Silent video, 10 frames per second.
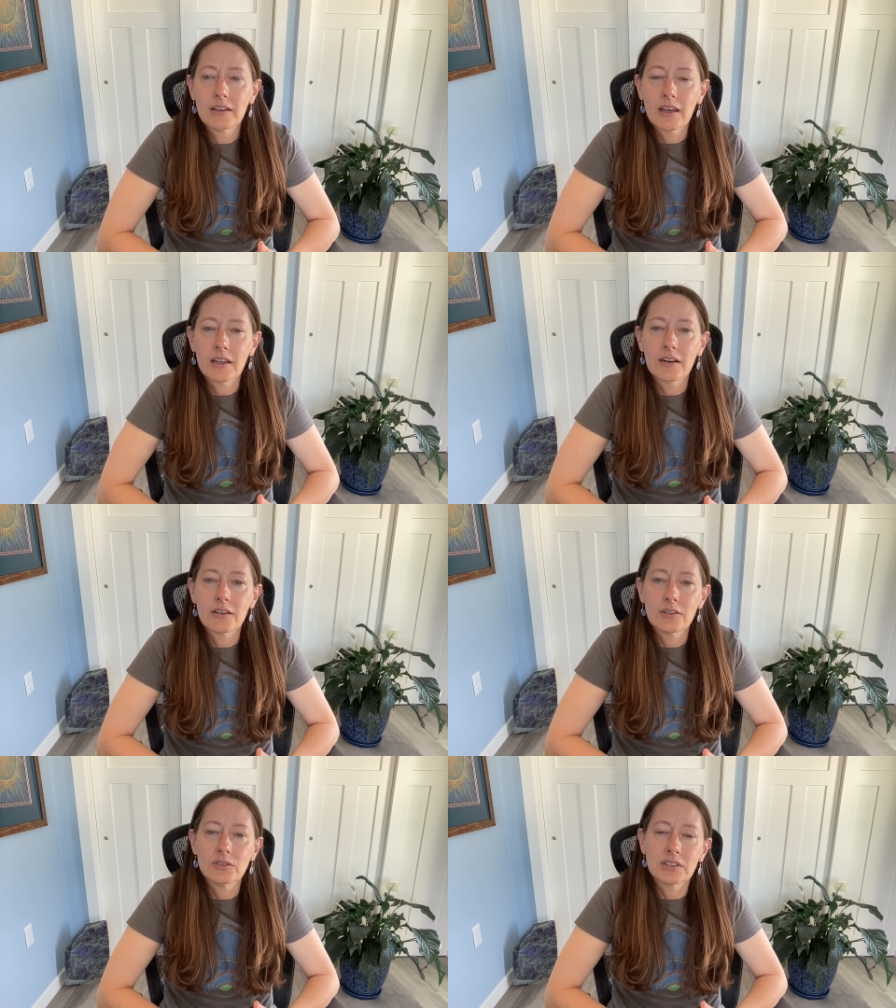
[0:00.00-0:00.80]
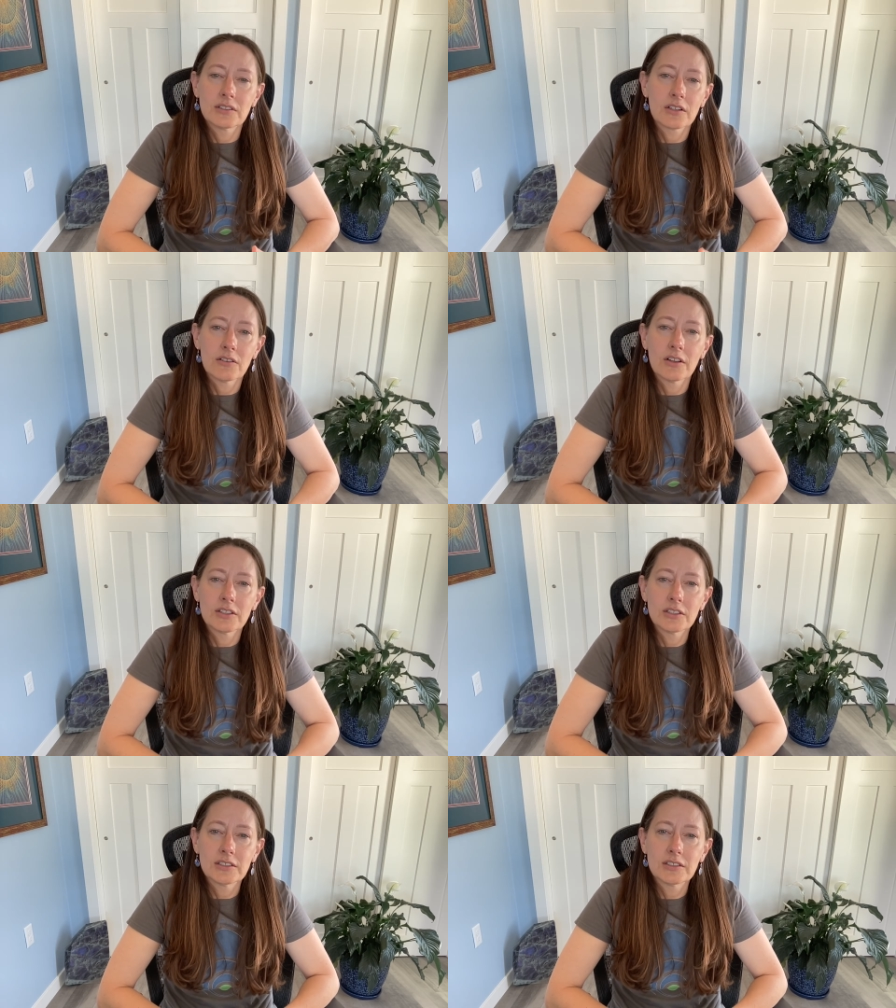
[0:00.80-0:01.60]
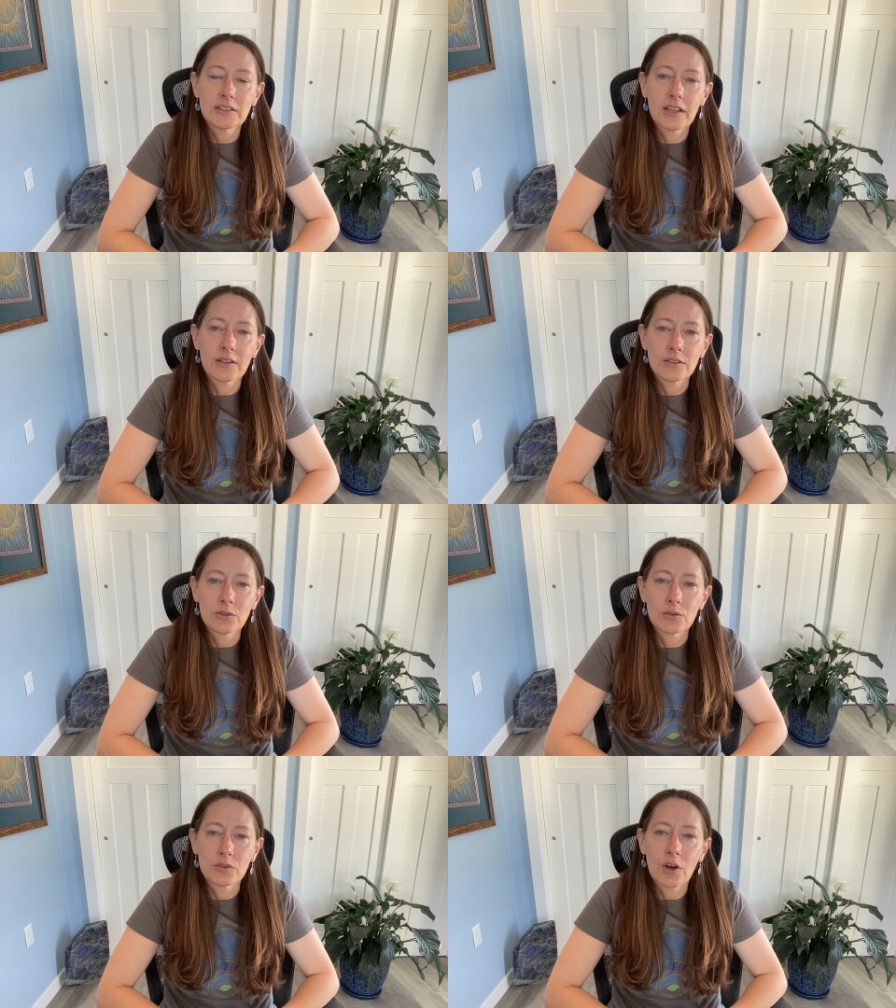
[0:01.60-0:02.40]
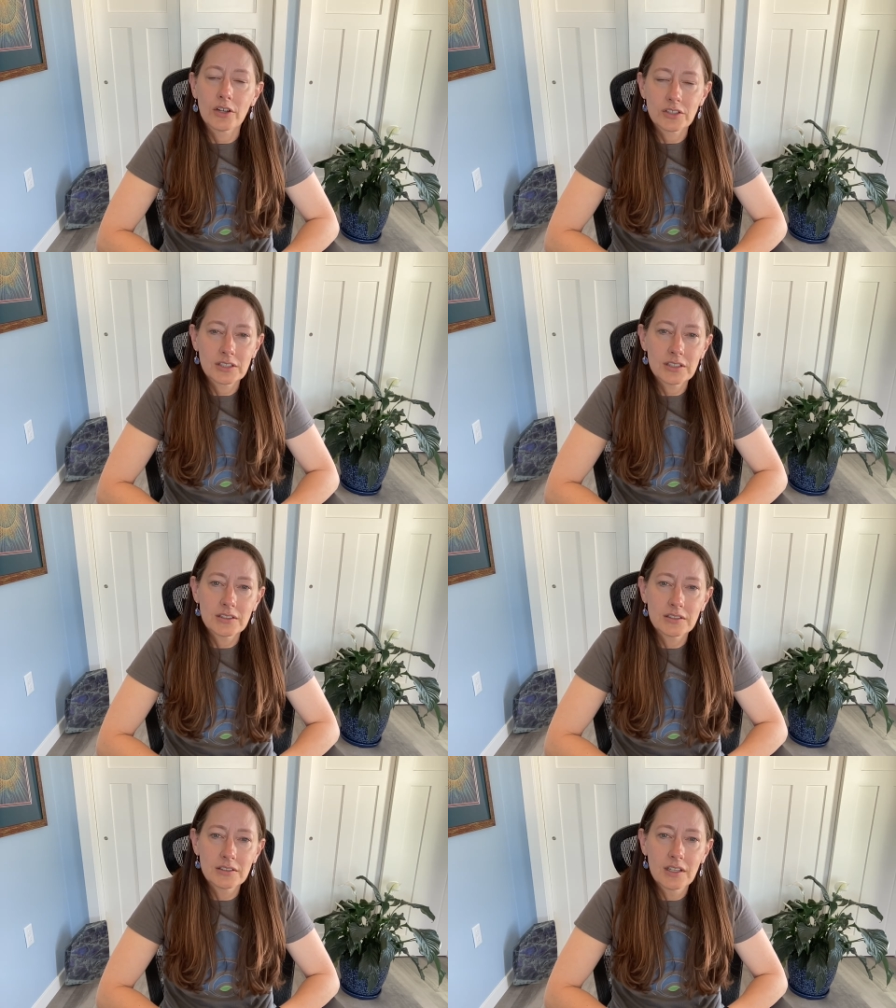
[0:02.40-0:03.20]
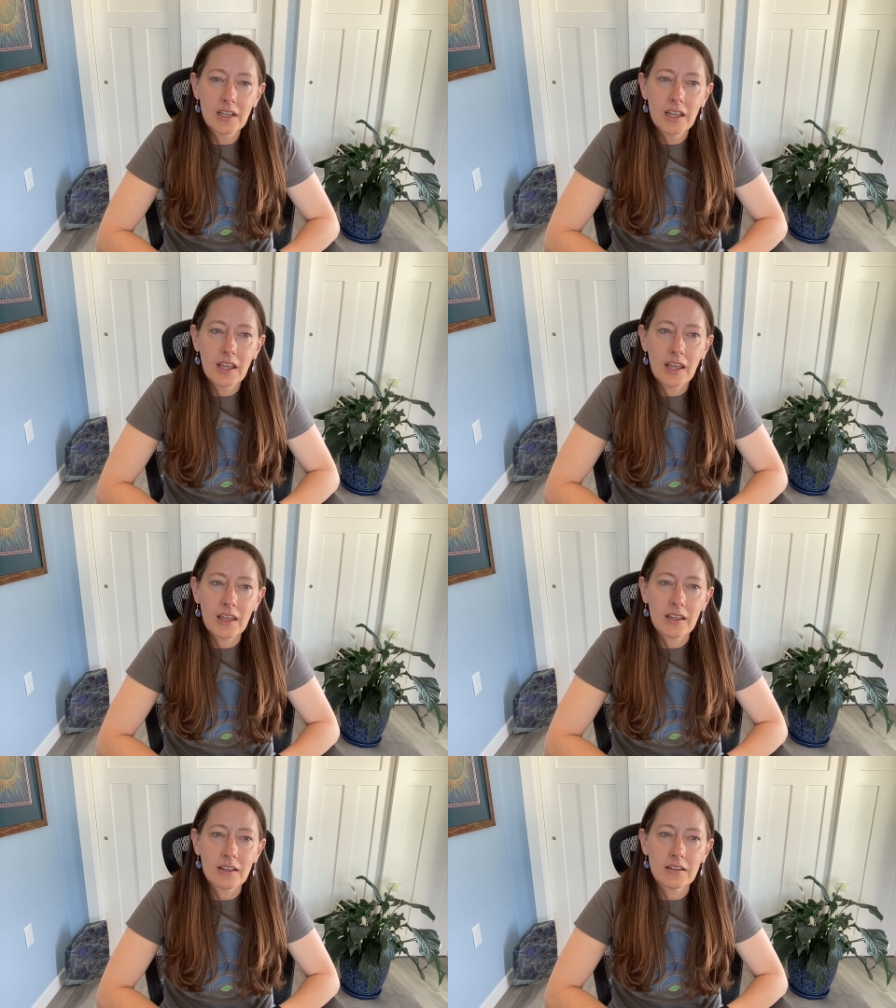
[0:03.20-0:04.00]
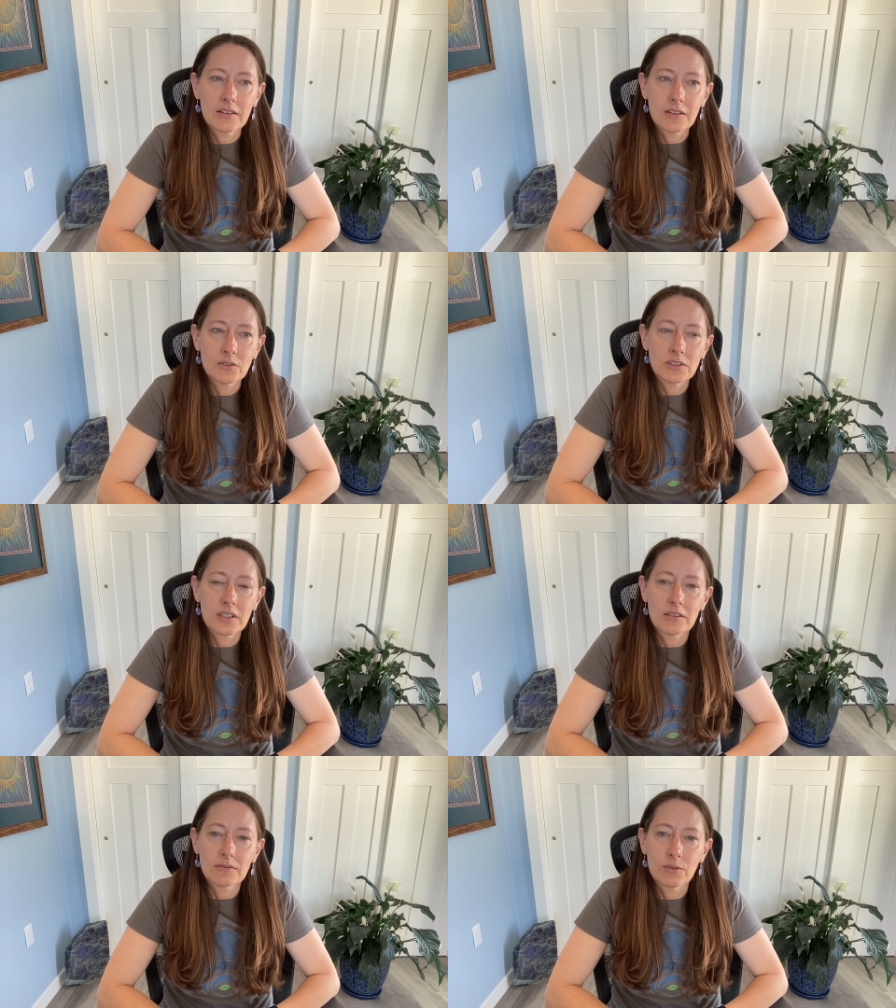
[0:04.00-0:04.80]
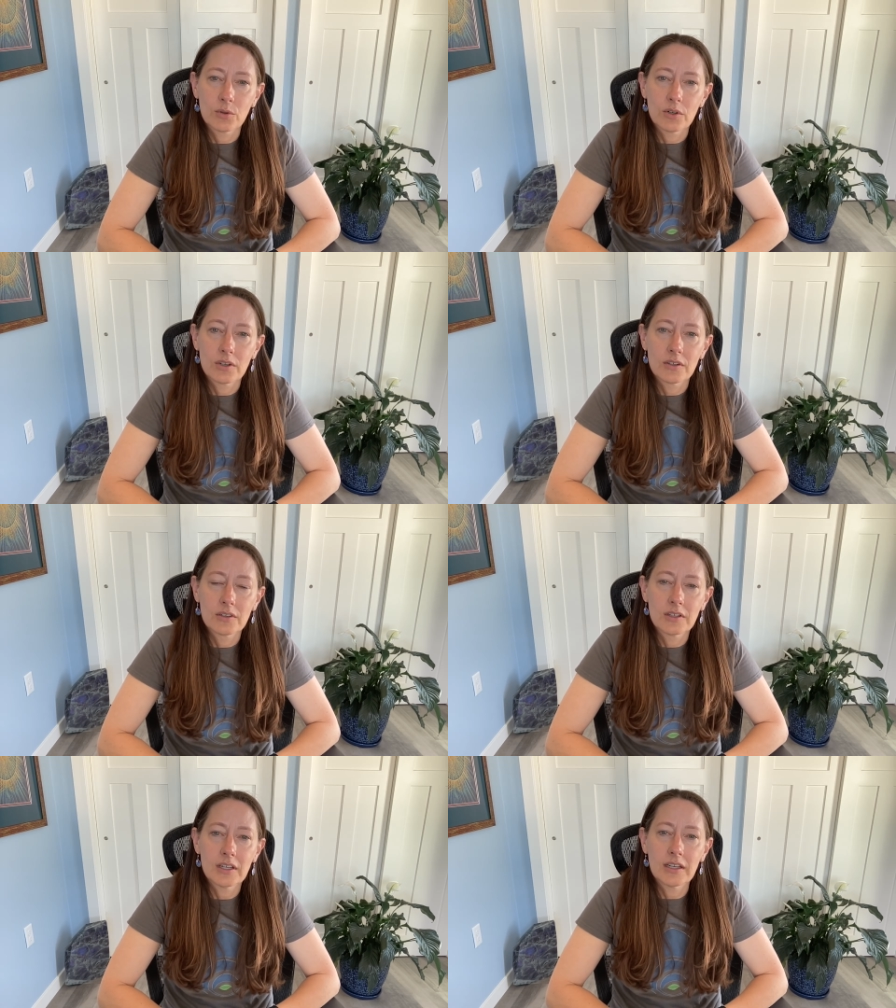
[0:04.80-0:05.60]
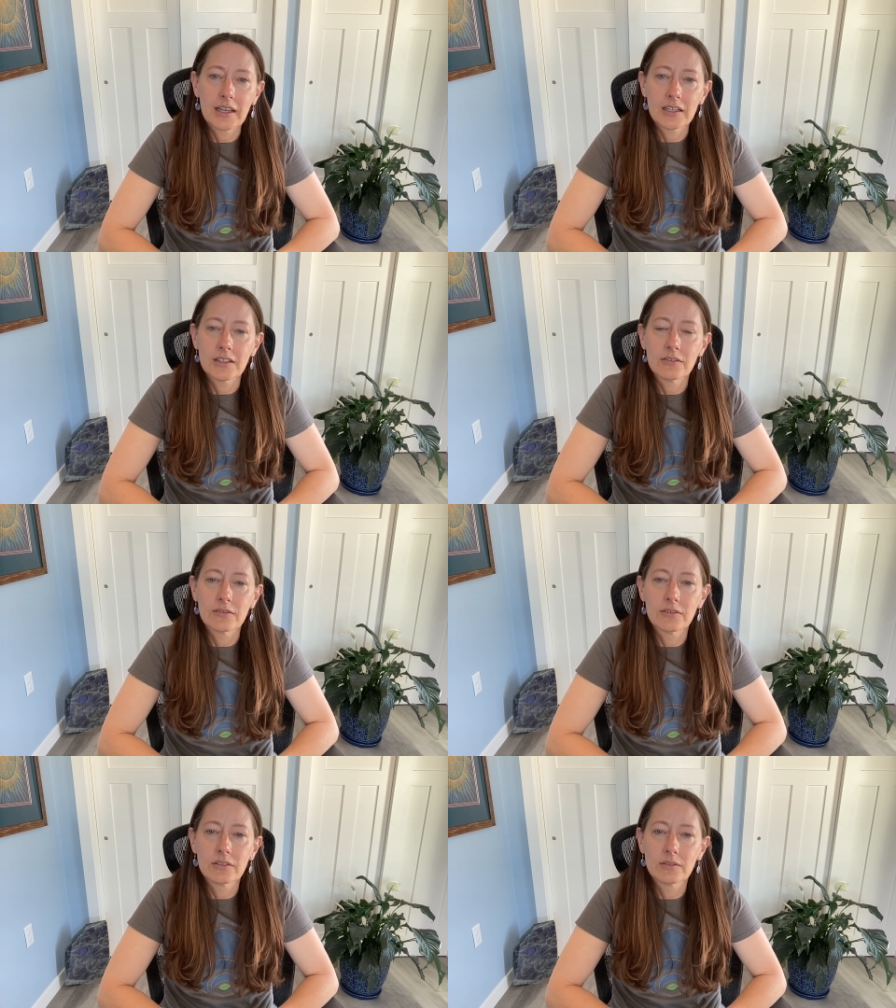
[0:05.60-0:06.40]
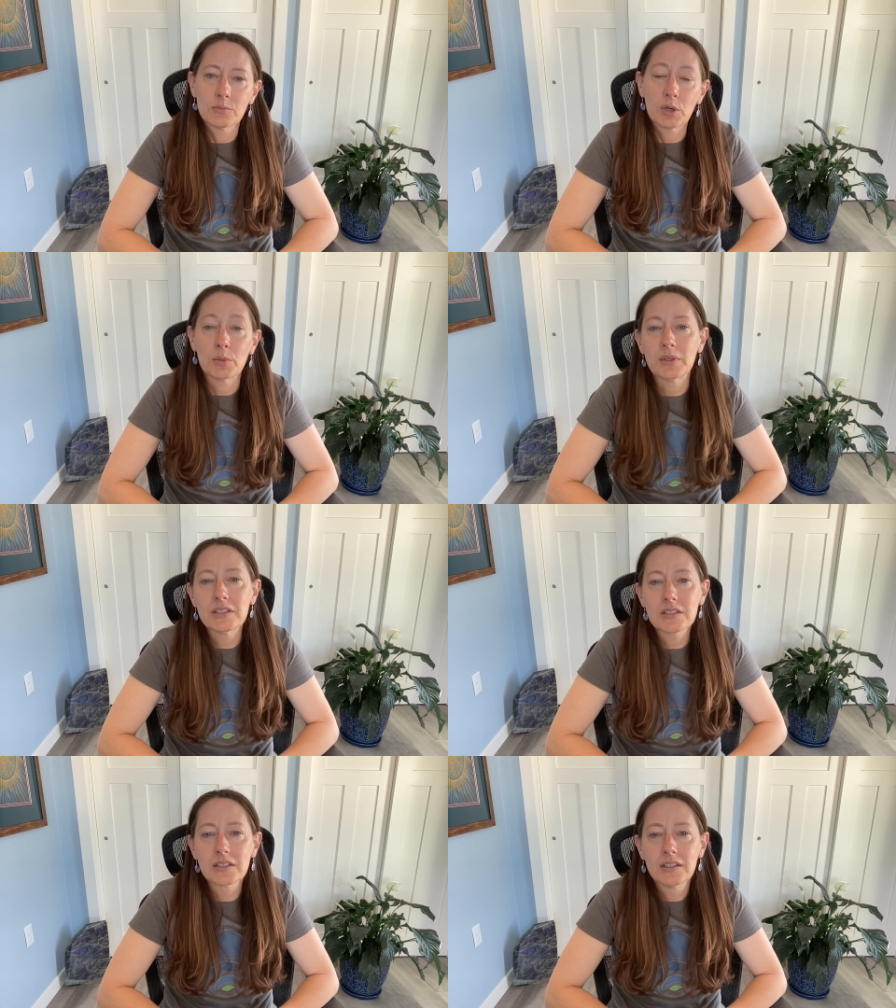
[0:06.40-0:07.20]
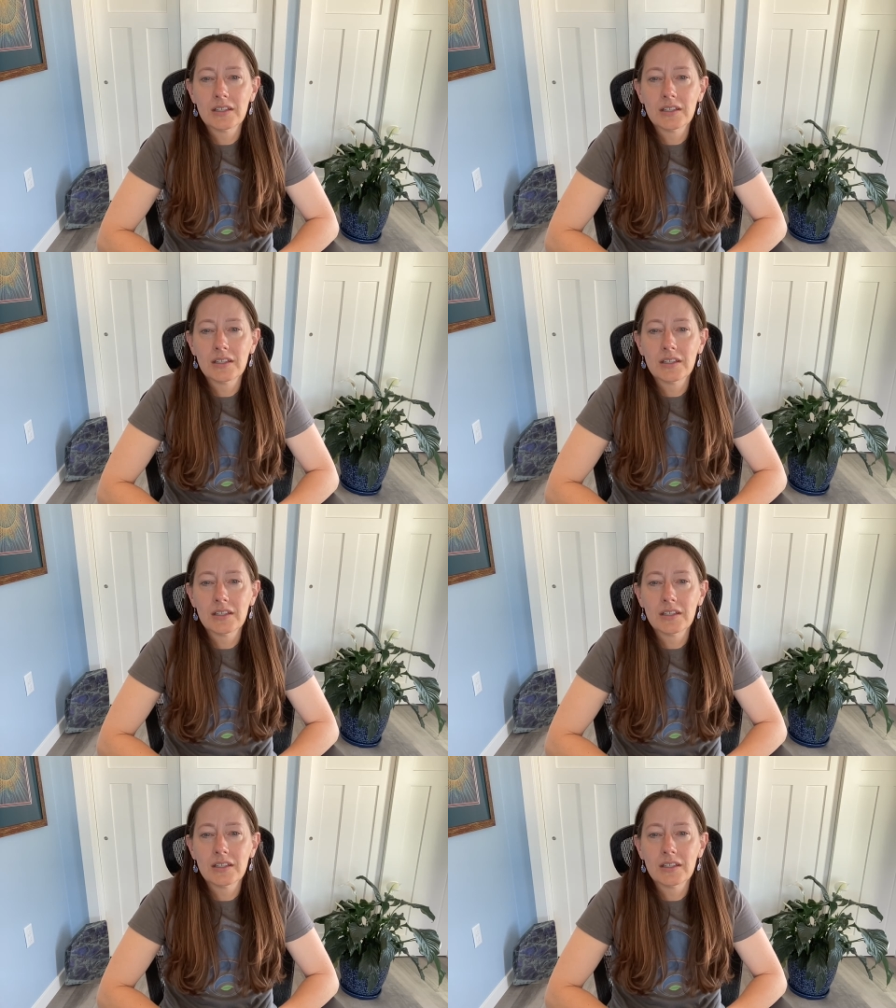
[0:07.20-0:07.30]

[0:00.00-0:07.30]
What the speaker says: that are using technologies to download consciousness and using it for a negative purpose.